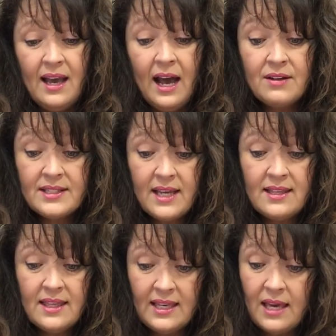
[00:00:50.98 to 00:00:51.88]
Outside
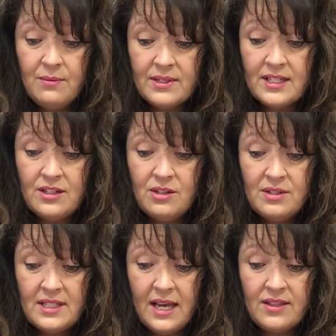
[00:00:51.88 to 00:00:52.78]
the gate was a
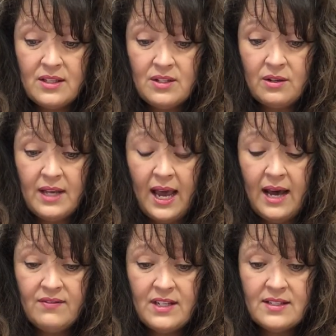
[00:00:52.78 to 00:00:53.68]
newsstand that sold a
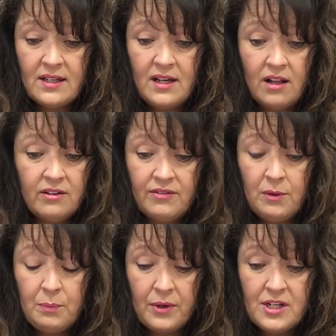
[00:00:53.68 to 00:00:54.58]
half-dozen
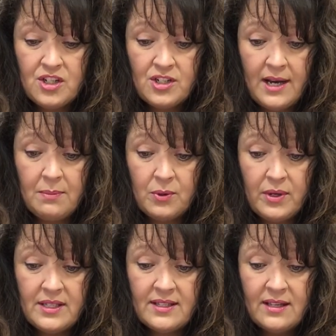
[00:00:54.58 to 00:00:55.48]
colorful British
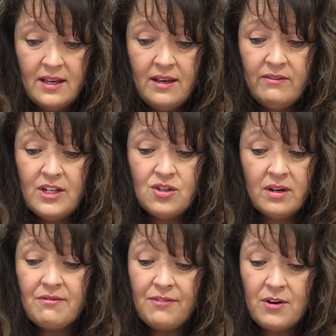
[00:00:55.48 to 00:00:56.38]
tabloids
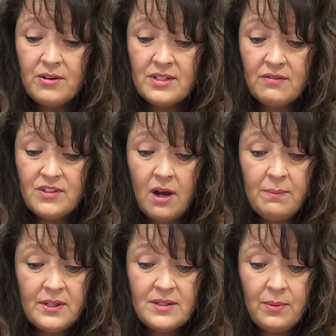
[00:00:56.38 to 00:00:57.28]
featuring photos of
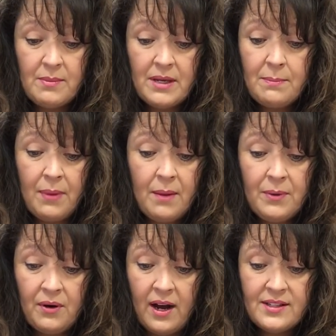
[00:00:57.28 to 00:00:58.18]
topless women,
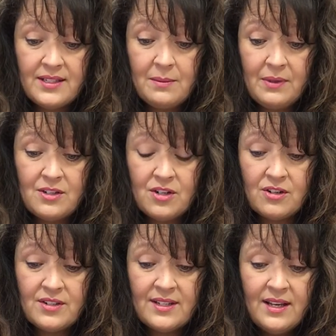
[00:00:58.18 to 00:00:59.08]
paparazzi
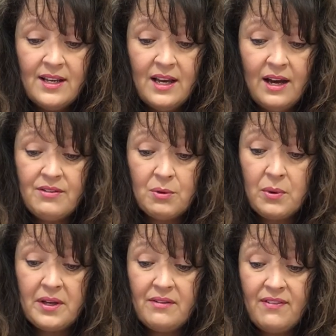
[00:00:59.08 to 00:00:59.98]
pictures of the
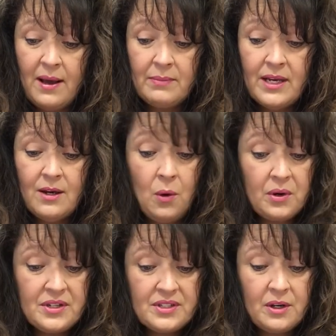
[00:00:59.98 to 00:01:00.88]
royal family,
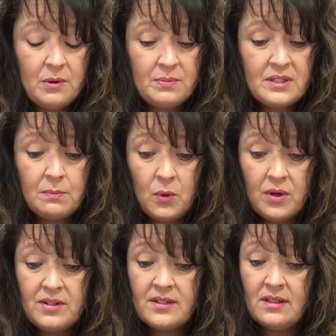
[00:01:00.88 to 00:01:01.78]
horoscopes,
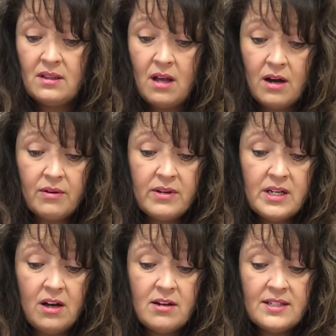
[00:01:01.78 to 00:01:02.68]
sports, lottery
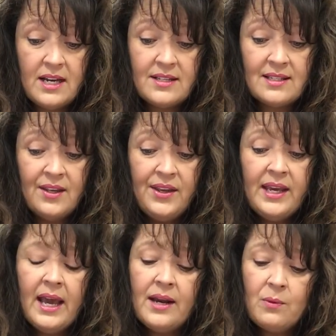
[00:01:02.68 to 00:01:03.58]
contests,
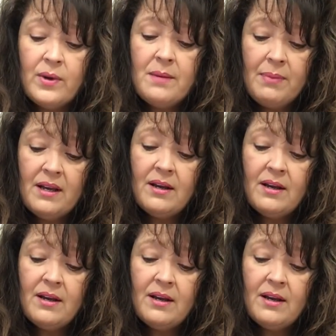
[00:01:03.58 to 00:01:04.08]
and a wee bit